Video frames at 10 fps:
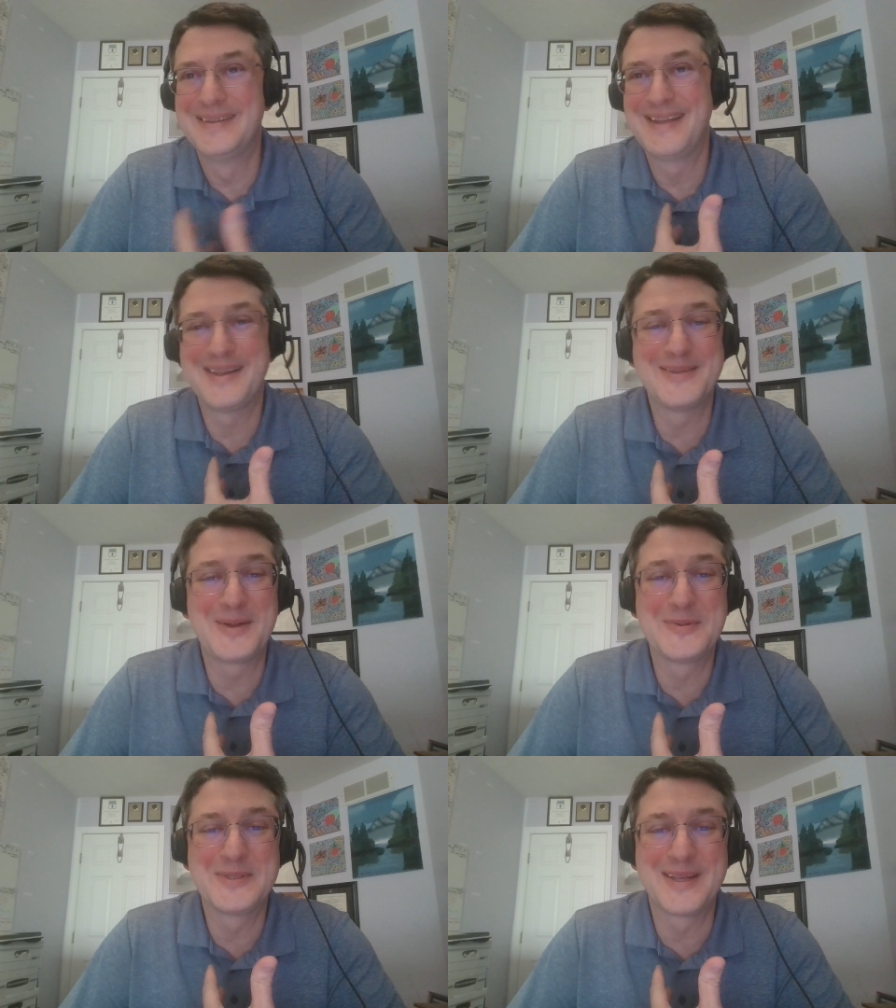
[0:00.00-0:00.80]
Got to
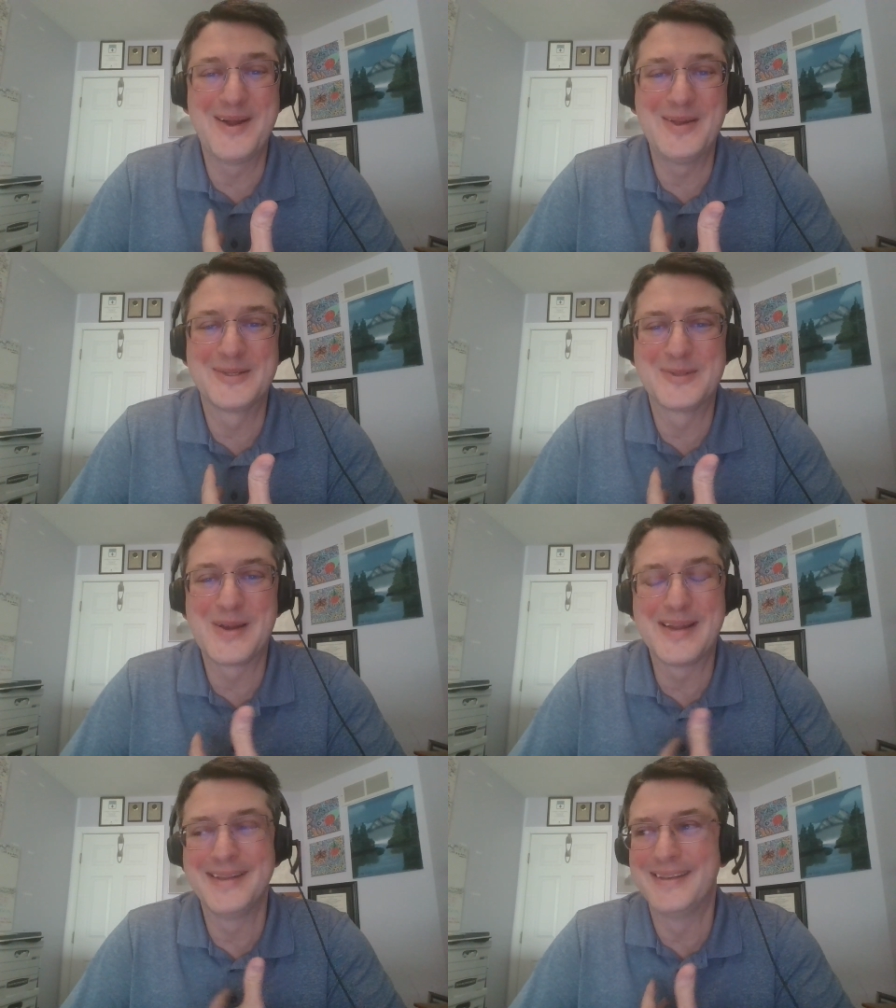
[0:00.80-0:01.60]
talk to a psychologist,
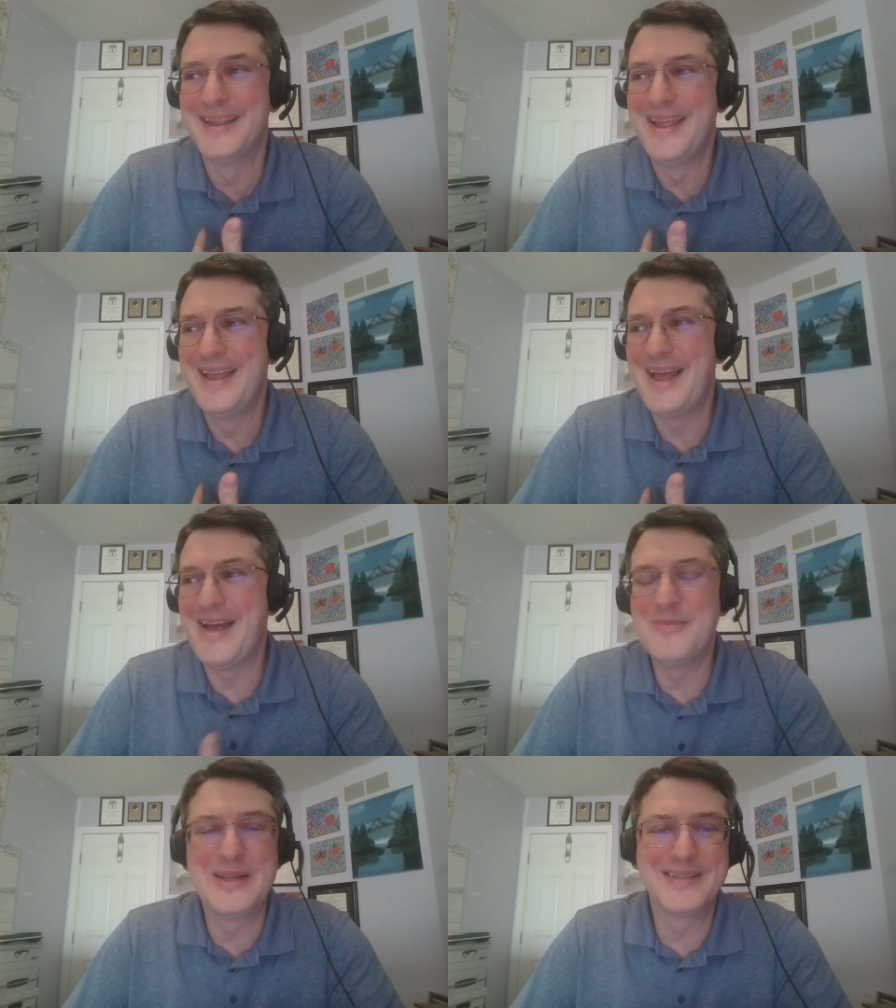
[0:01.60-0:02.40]
right? And
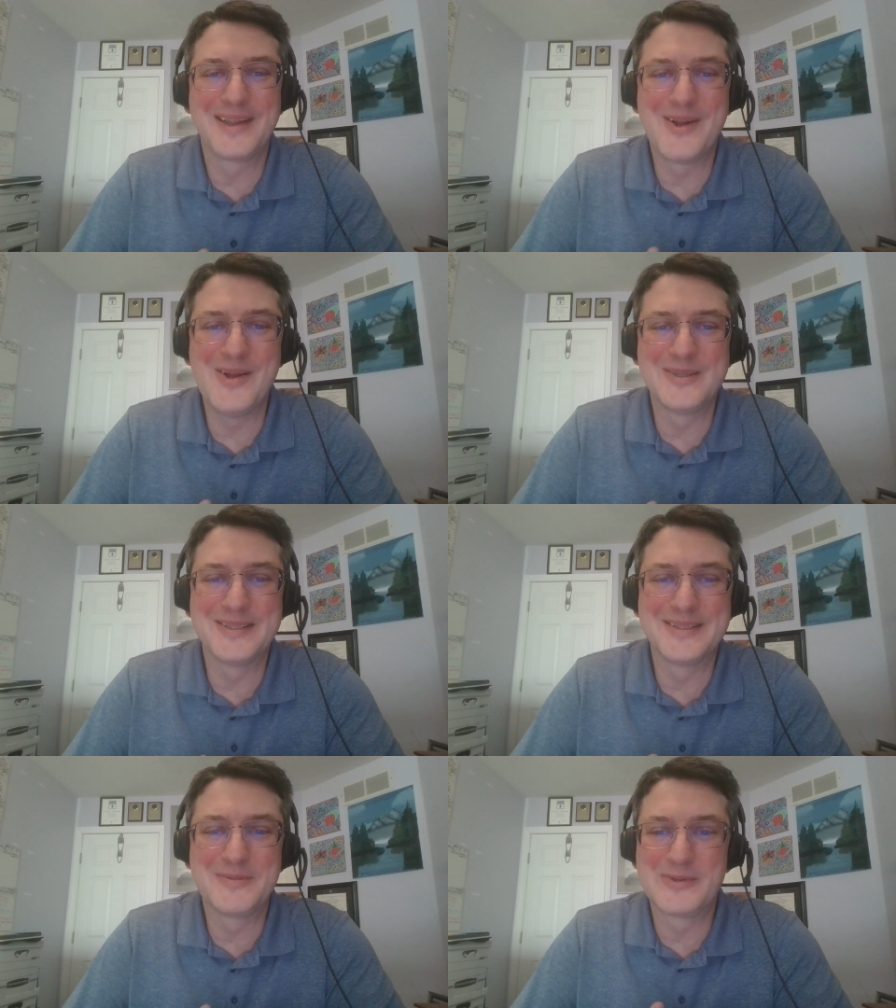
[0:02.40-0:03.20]
I've been a
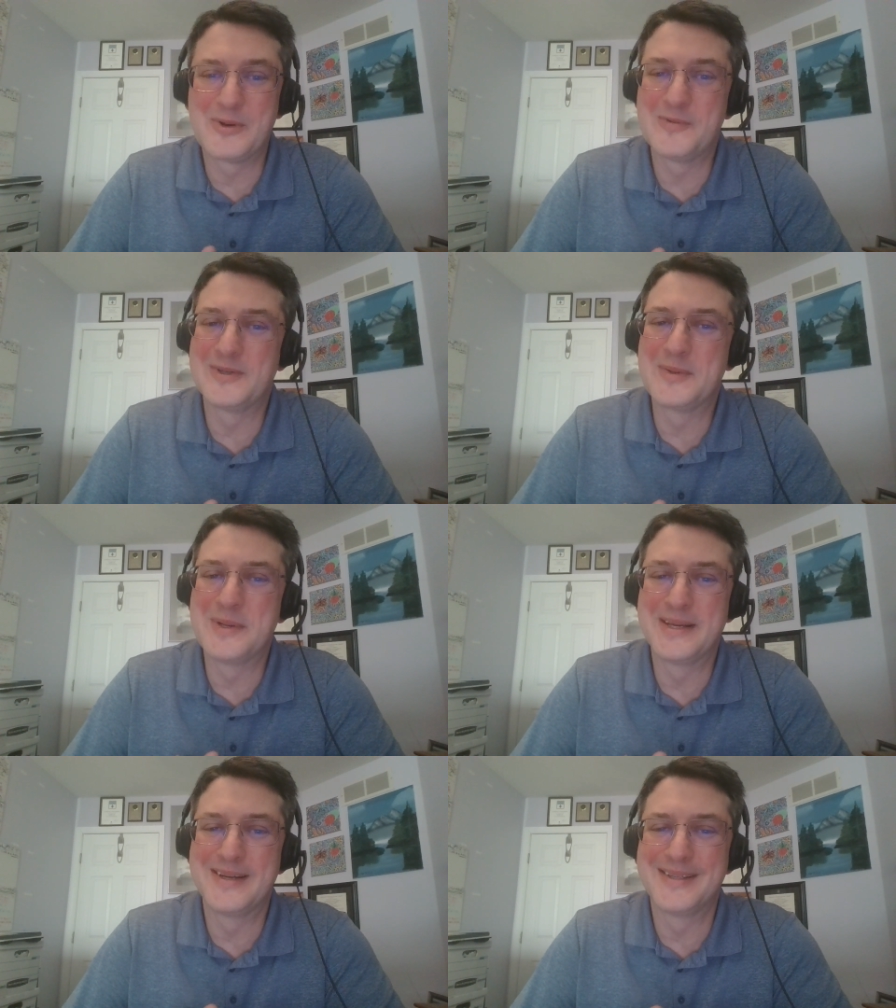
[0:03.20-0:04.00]
psychologist for over
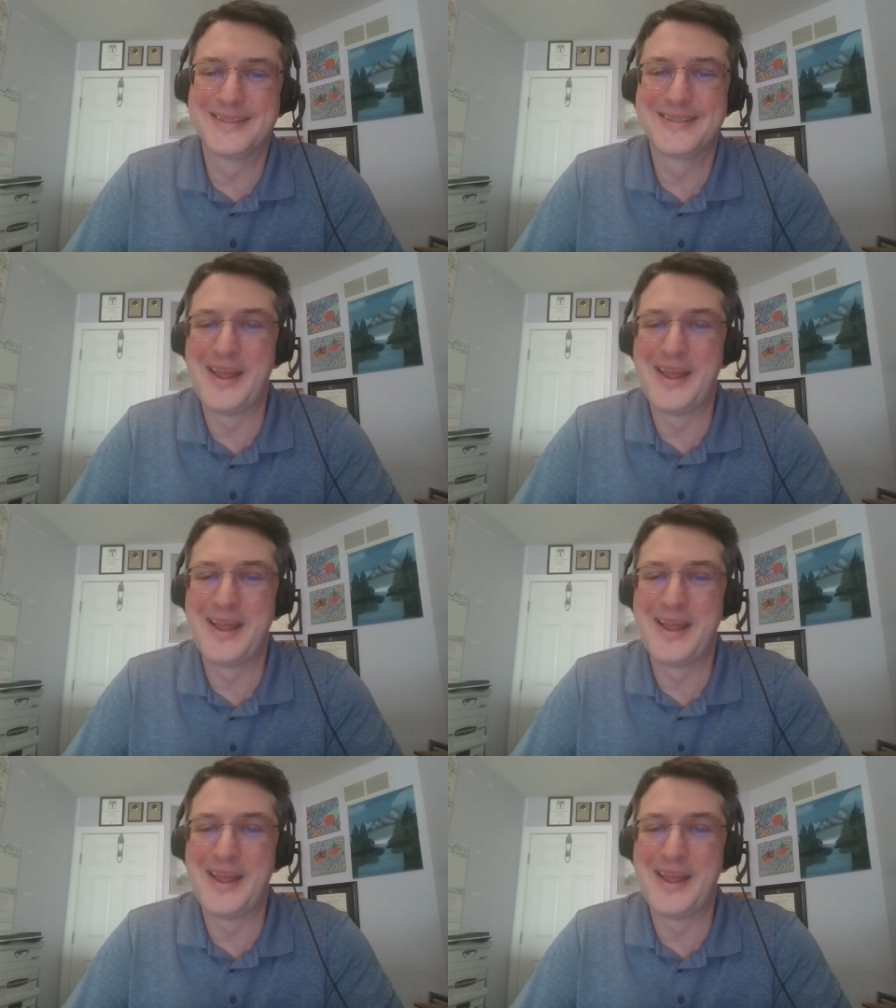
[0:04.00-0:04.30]
twenty years.